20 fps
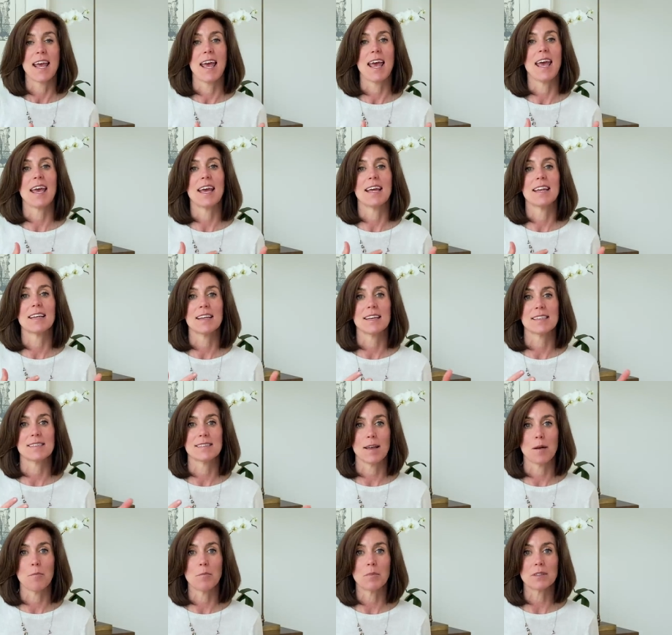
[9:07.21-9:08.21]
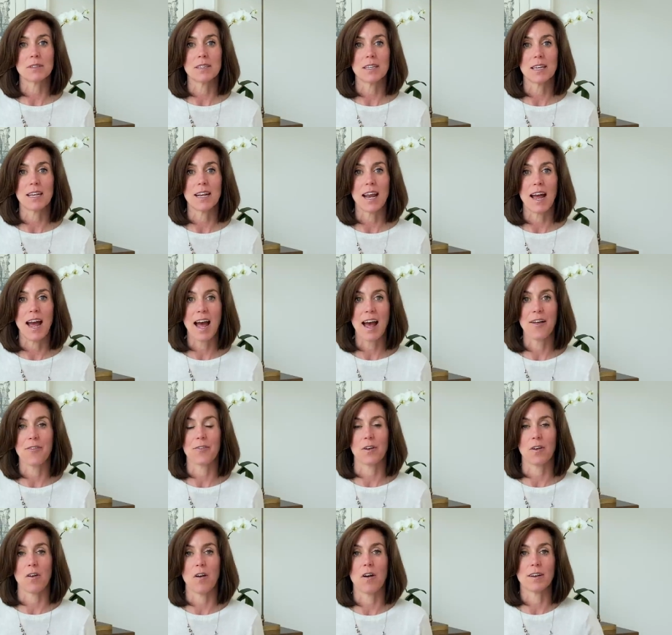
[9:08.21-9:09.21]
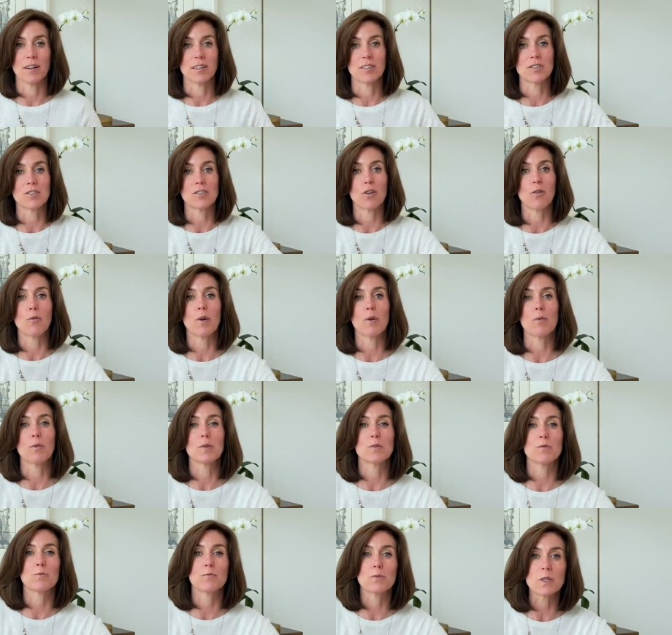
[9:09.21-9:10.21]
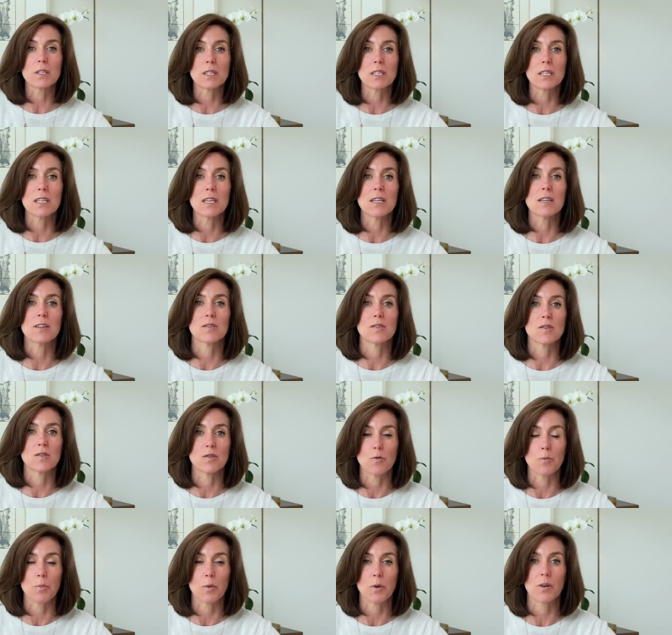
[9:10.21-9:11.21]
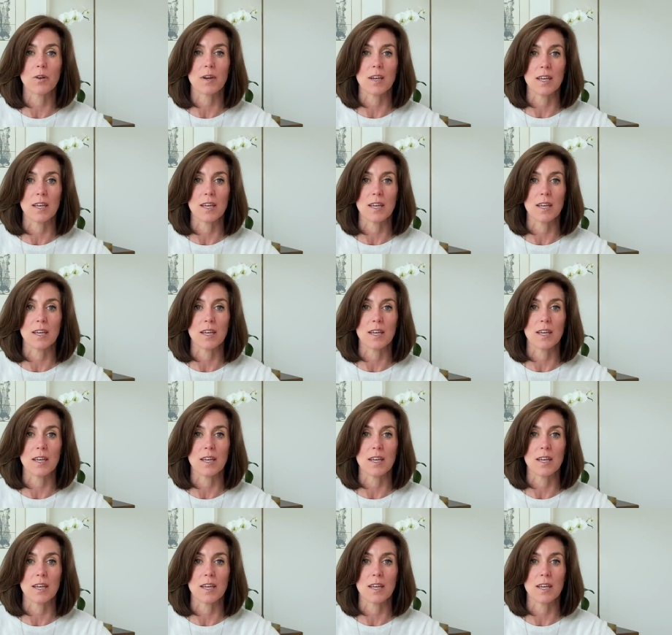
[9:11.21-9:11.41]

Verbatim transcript: and assembled it at the cottage. So it was really super